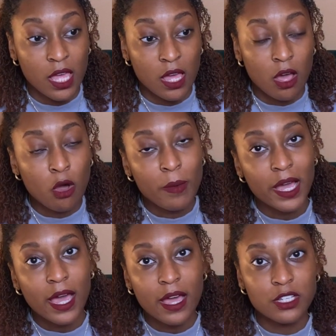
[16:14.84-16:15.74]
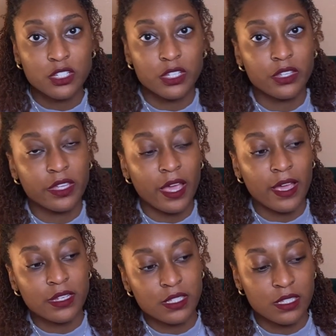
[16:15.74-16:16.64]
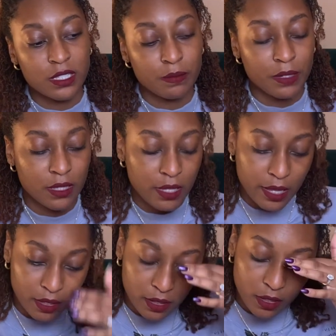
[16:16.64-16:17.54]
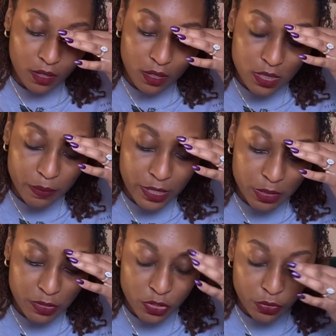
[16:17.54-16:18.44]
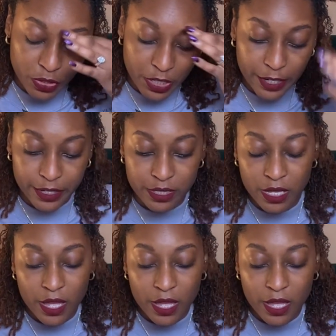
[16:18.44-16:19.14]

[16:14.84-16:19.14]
Oh my gosh, you guys, it's about to be 2 years.